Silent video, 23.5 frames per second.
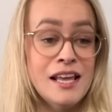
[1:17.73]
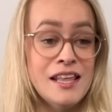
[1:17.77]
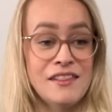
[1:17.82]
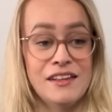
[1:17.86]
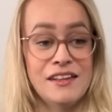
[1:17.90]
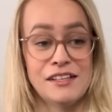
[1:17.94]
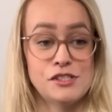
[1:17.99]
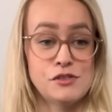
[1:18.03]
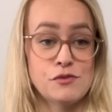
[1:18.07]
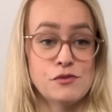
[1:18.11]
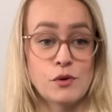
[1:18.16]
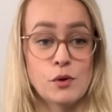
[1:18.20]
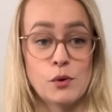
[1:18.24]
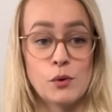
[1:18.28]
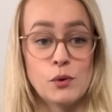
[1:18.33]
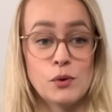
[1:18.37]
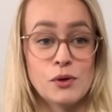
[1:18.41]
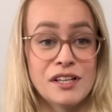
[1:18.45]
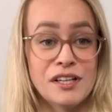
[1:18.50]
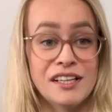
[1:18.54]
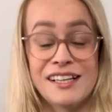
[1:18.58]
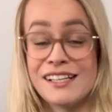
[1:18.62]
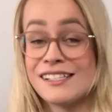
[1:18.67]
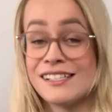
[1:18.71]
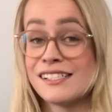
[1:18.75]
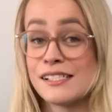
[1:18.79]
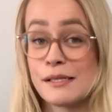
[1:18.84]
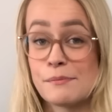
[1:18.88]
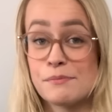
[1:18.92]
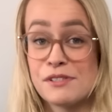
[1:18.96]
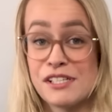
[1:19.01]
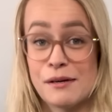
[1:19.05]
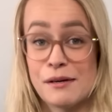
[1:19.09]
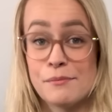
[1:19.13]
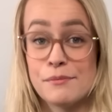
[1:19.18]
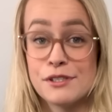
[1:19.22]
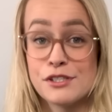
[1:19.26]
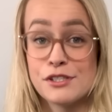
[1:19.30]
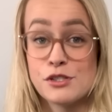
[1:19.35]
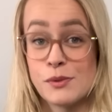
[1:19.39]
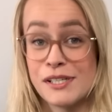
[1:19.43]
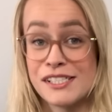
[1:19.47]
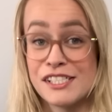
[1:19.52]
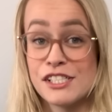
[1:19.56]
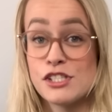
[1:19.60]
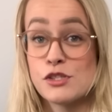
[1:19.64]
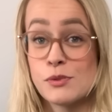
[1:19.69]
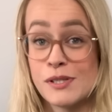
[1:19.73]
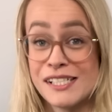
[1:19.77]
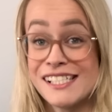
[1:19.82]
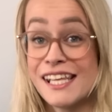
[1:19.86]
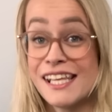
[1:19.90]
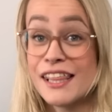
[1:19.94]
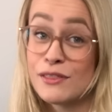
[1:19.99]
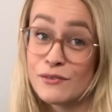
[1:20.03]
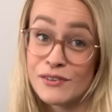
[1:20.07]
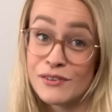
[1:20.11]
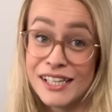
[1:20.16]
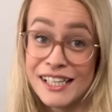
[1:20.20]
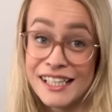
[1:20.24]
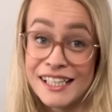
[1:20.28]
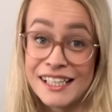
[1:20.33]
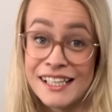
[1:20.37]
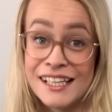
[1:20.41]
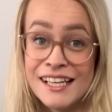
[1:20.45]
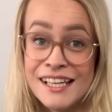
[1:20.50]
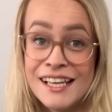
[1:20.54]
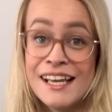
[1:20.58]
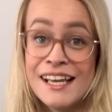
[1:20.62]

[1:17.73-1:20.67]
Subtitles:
that's recorded in September 2023.